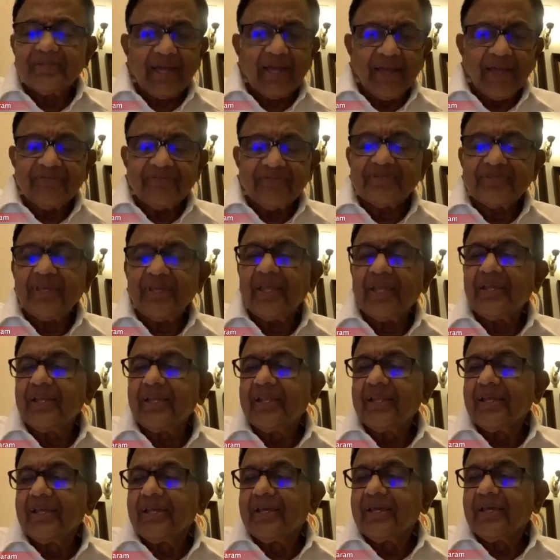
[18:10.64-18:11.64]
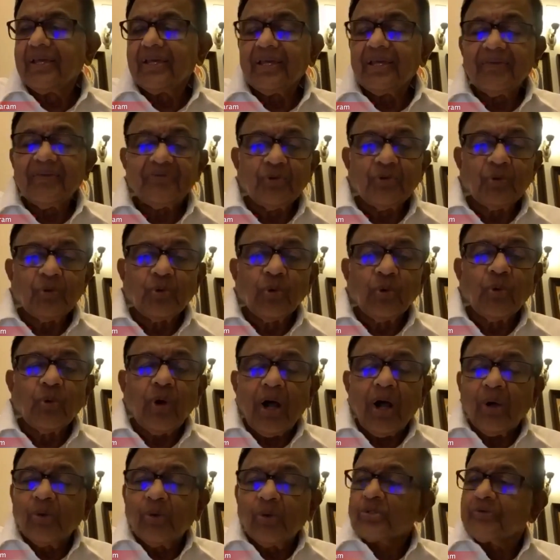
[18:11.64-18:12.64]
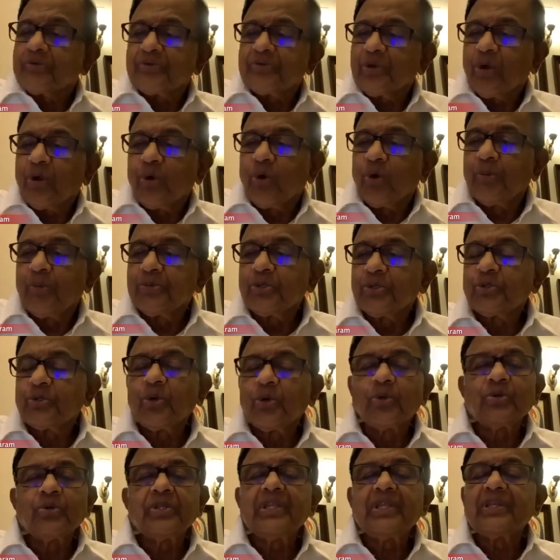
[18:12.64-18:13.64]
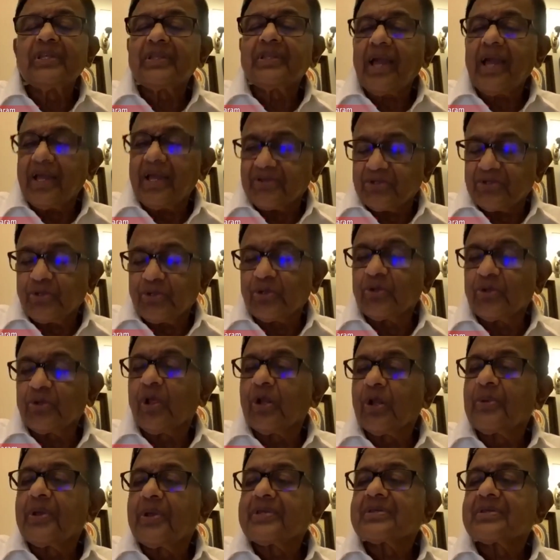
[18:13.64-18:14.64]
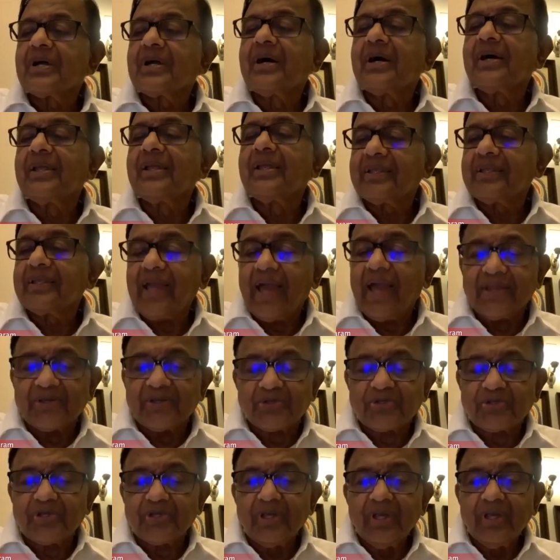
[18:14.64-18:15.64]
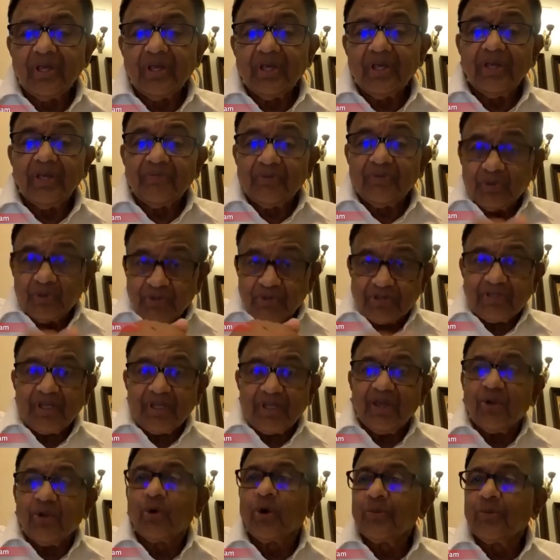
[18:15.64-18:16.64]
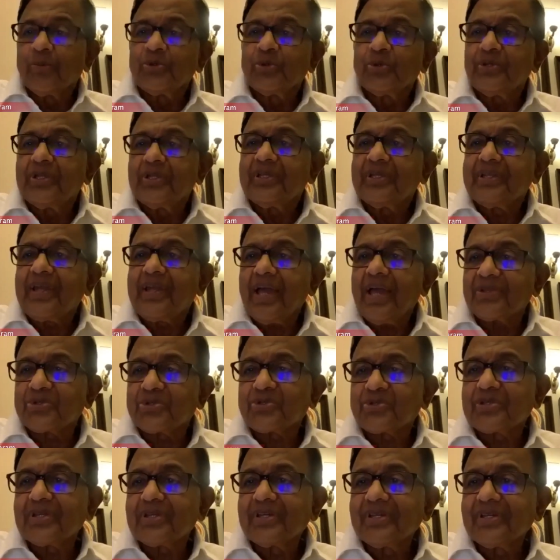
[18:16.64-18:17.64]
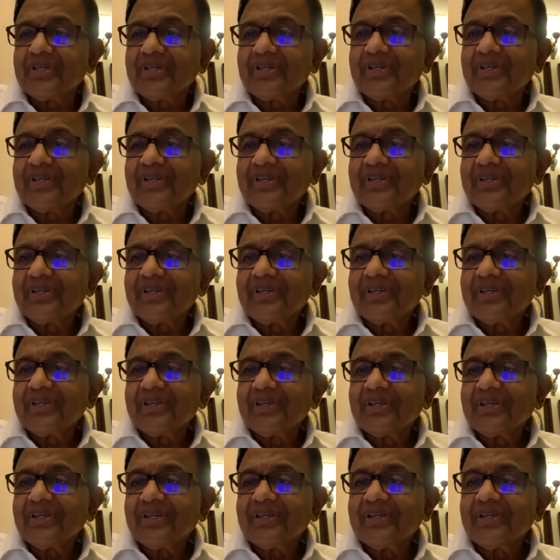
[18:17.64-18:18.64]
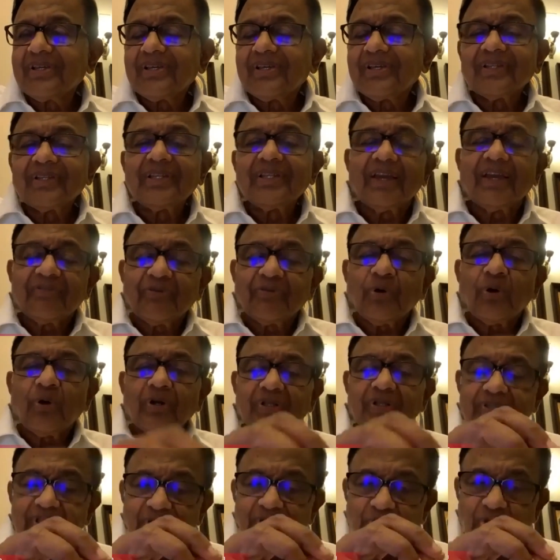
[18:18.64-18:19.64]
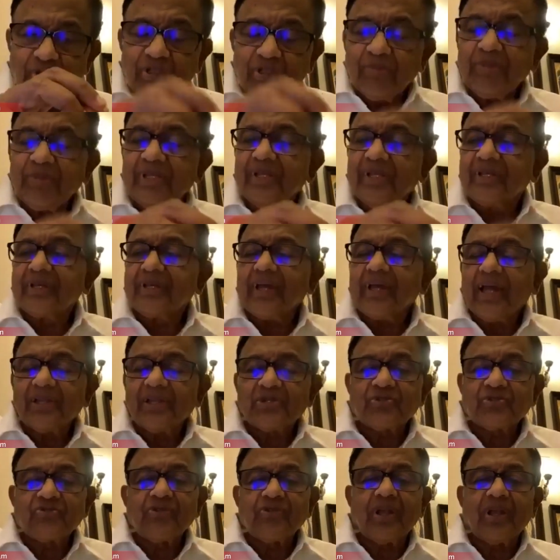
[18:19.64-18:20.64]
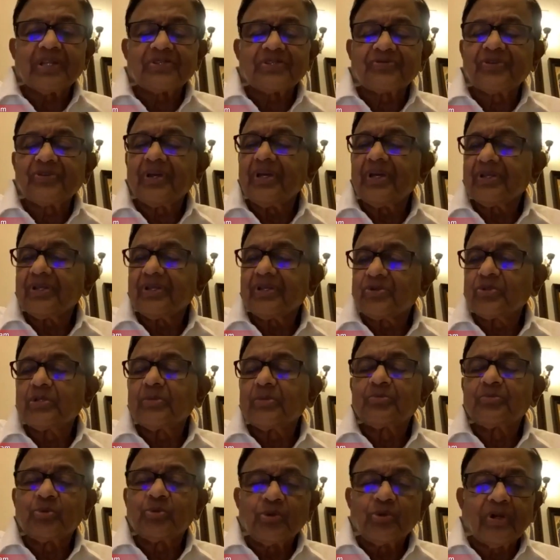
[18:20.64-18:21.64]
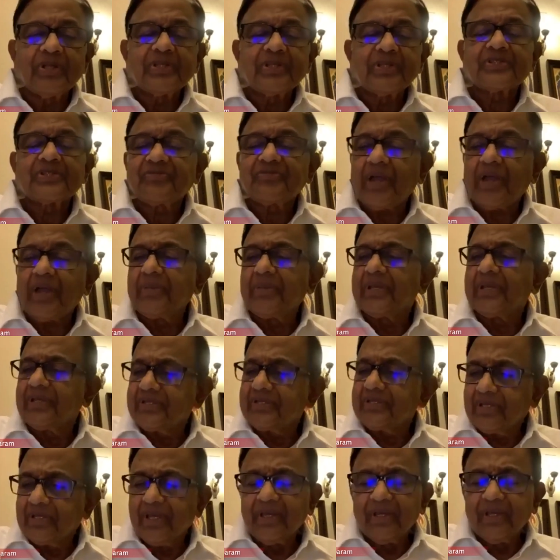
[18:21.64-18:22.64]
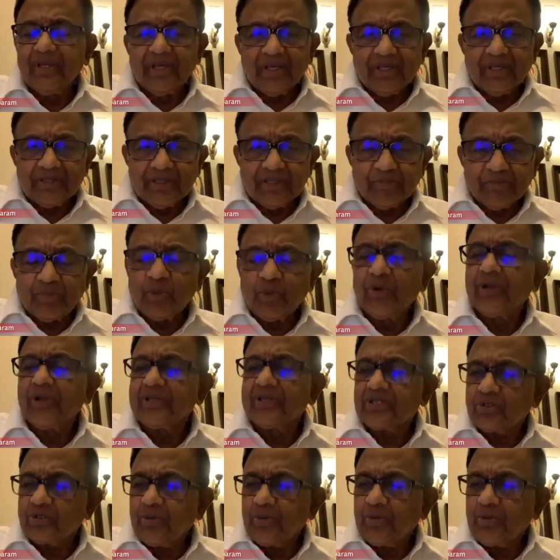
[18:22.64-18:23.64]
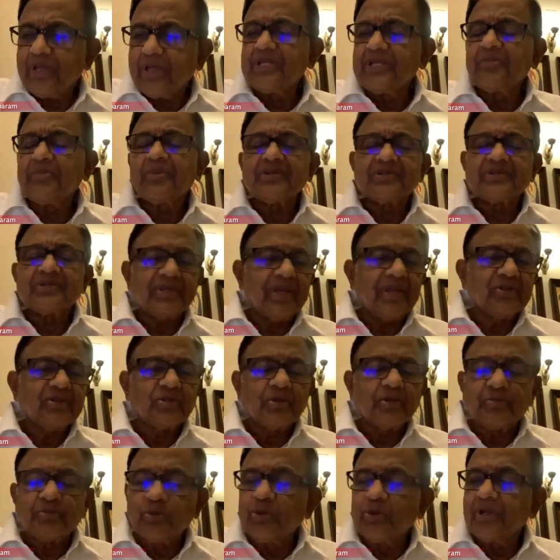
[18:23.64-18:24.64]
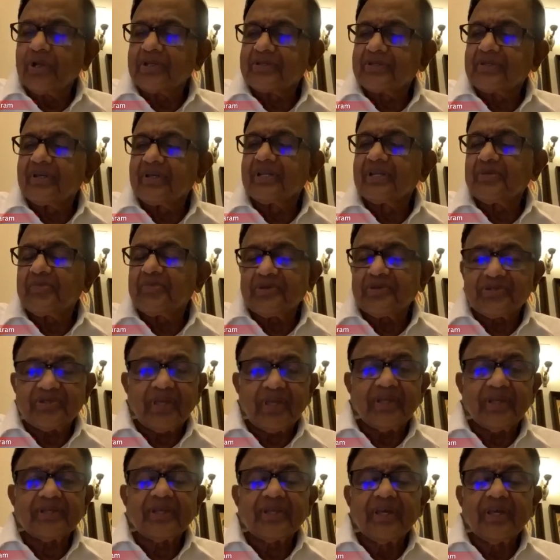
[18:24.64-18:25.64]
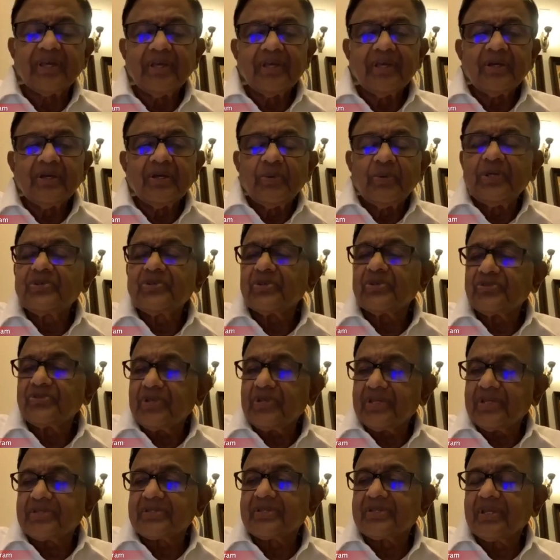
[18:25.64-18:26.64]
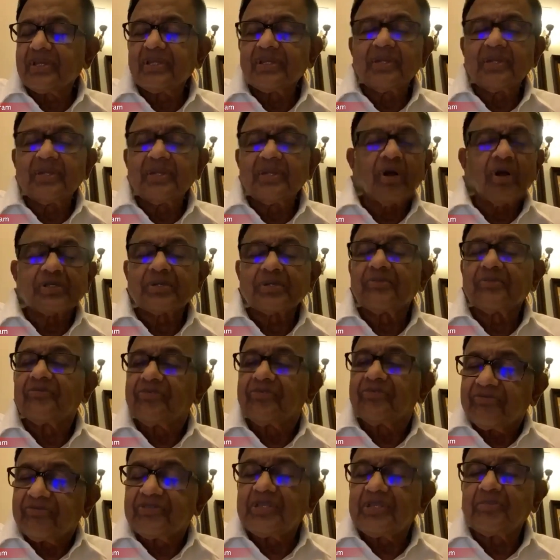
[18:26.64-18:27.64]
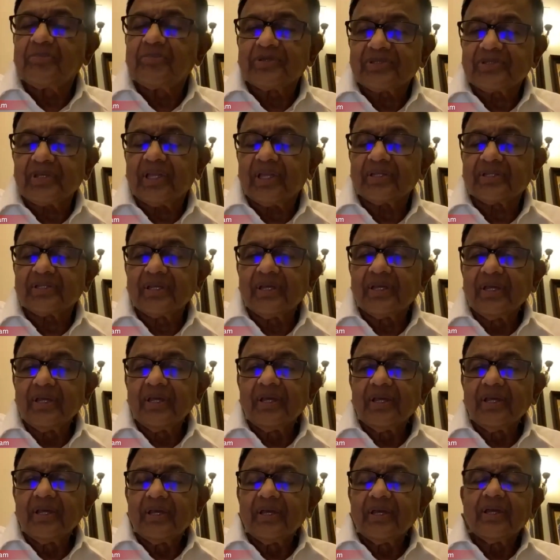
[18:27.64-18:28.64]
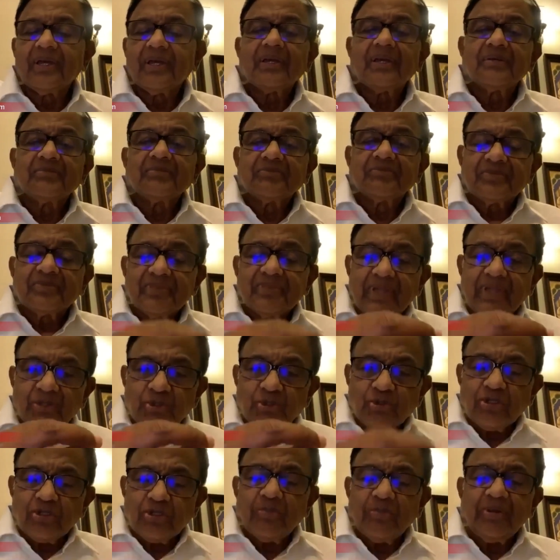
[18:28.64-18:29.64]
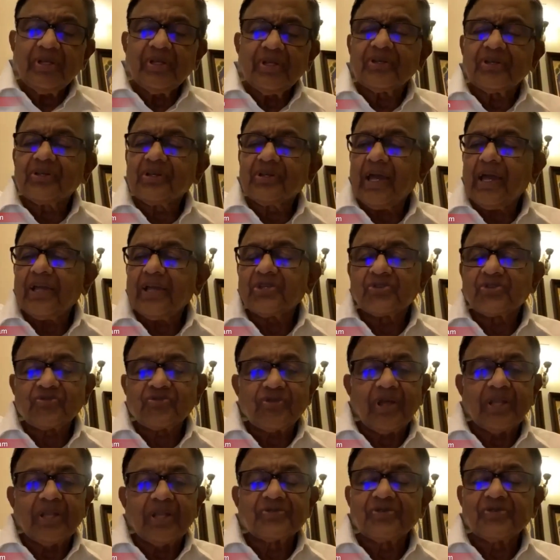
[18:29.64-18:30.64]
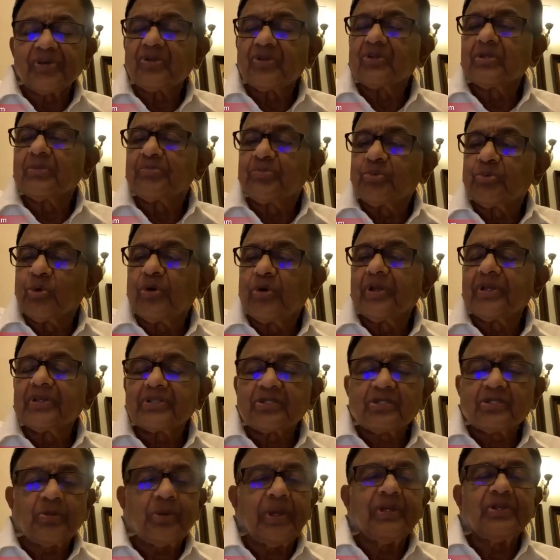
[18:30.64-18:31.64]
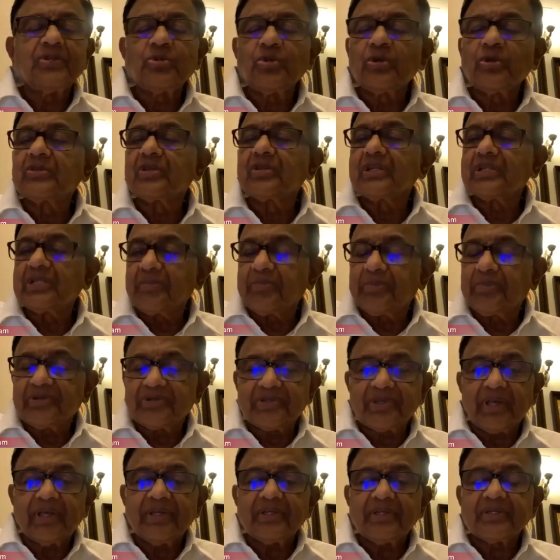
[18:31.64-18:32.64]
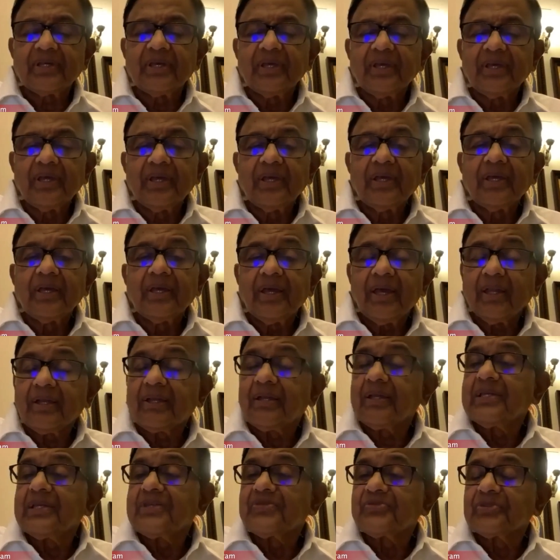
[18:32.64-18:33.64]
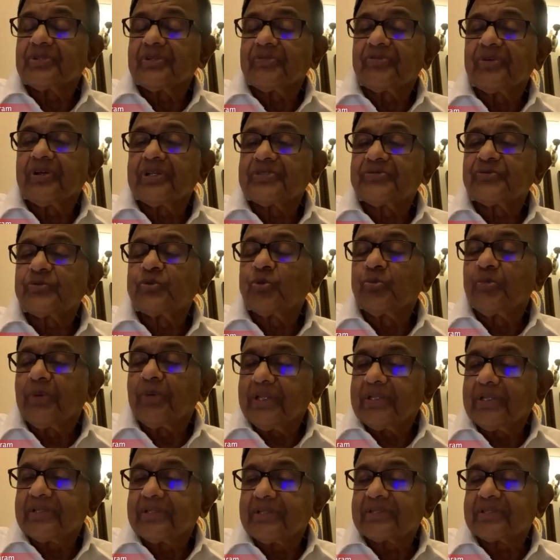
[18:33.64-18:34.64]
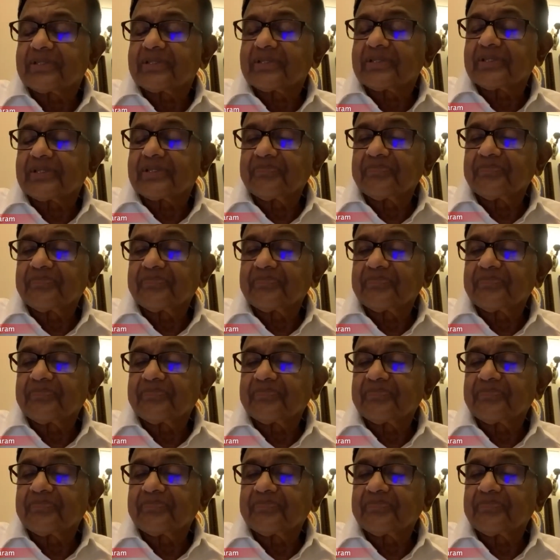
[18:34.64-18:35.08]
I've said, if you go out of your home, you don't need cash. You can always earn cash. If you stay home, you need cash. Therefore, there should have been a cash transfer to the poorest families, the poorest 20% or poorest 30%. We suggested the bottom 50%. There should have been a cash transfer to the poorest 20 or 30%, at least for the first few months.